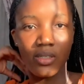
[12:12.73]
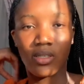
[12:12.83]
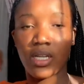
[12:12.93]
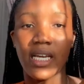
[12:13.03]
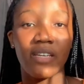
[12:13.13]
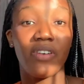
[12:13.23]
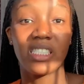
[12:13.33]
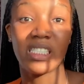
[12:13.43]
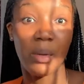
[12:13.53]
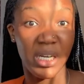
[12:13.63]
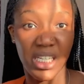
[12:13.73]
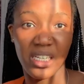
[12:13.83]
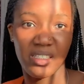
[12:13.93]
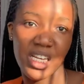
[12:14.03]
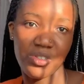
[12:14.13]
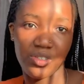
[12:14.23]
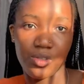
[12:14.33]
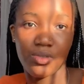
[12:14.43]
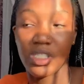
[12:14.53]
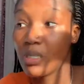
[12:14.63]
Yeah. Like, in fact, it's Harmattan. That's just
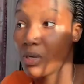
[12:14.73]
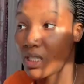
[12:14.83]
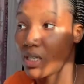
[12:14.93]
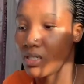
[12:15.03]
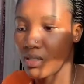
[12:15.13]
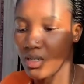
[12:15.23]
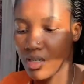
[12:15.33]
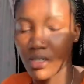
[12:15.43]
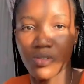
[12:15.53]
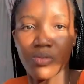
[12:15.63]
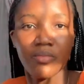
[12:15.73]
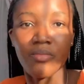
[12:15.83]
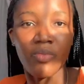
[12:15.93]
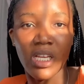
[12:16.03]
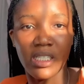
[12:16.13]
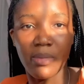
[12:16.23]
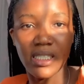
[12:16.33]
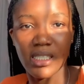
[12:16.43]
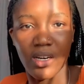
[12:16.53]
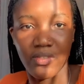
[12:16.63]
to choose. It's Harmattan. Uh-huh. So the best
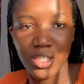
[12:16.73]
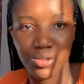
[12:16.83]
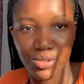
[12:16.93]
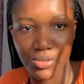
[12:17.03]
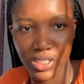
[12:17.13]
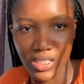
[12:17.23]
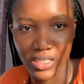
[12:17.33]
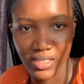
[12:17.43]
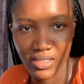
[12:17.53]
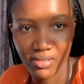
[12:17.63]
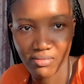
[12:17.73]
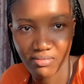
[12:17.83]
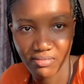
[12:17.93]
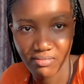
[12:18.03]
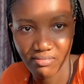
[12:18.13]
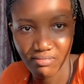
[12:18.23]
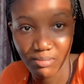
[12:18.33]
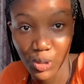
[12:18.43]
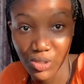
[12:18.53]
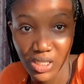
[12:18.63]
thing I would advise you to use is this.
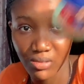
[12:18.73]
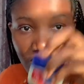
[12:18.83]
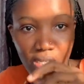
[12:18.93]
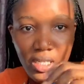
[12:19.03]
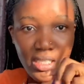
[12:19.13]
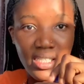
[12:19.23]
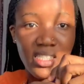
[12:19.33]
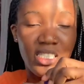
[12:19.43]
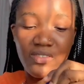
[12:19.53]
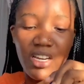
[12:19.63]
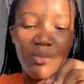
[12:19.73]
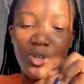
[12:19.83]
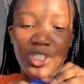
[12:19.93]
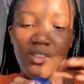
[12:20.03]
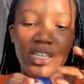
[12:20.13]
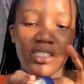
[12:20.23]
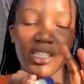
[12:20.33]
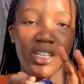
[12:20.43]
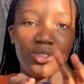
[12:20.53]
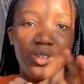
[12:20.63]
You still. This thing is very moisturizing, in
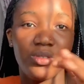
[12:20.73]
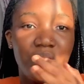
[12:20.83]
case you don't know.